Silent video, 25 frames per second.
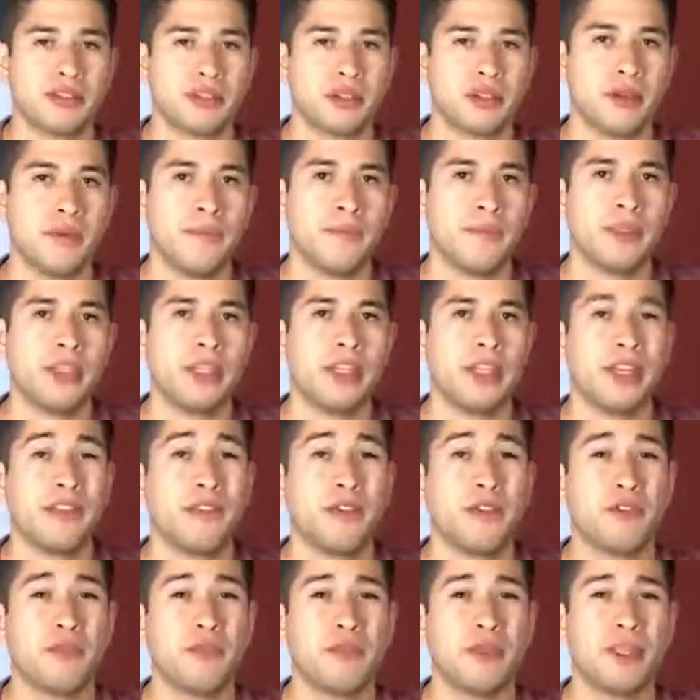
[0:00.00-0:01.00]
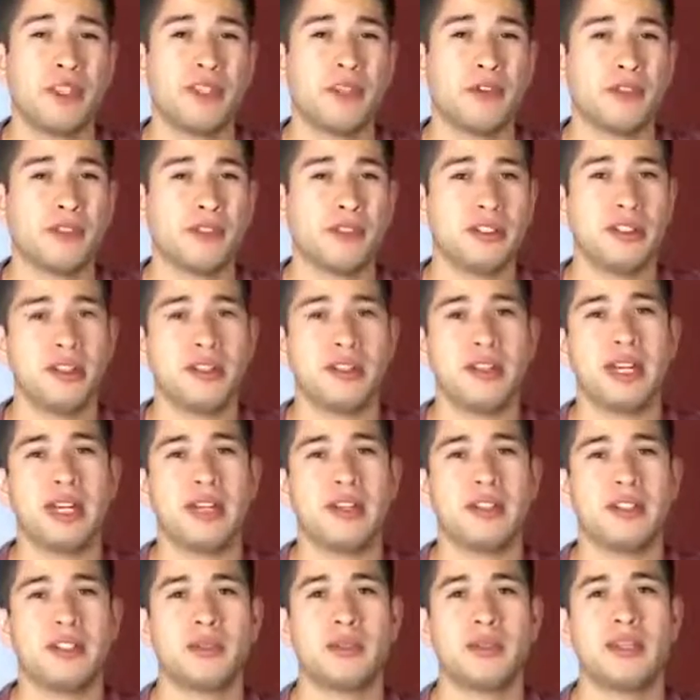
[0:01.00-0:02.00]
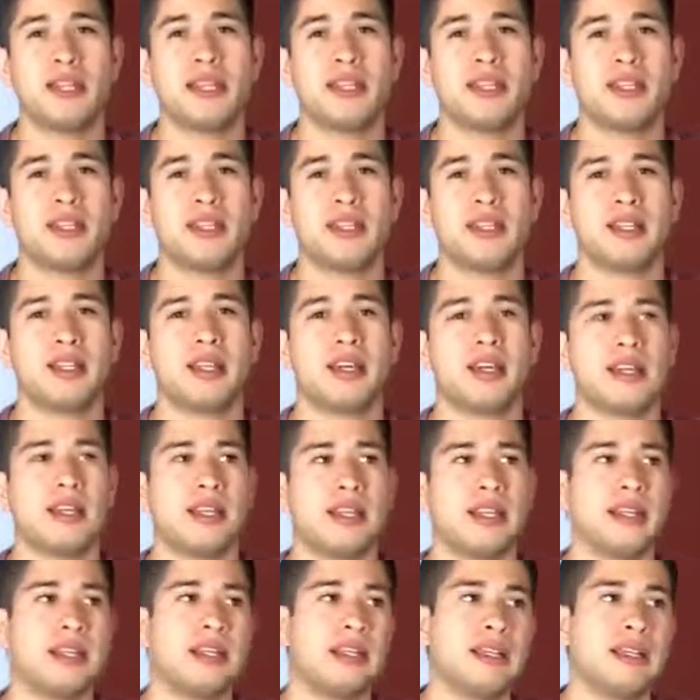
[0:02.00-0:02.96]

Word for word: So if you've been, you know, kind of debating and kind of like,